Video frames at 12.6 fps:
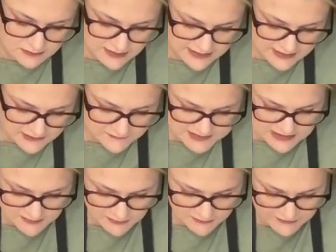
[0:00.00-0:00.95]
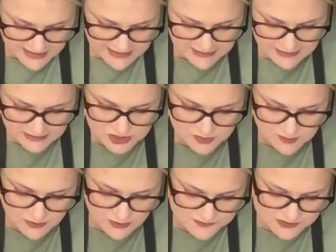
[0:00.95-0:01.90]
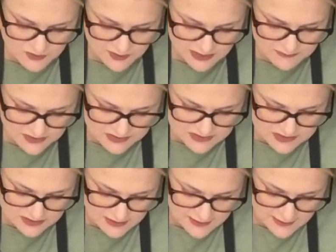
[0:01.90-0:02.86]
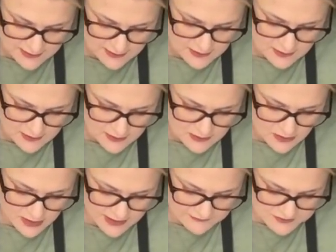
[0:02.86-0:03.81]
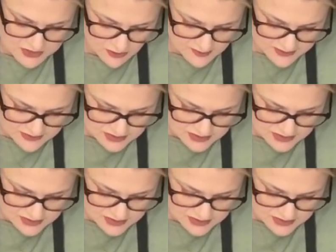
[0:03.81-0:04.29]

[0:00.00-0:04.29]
leave some of that and do it off screen, because I have to go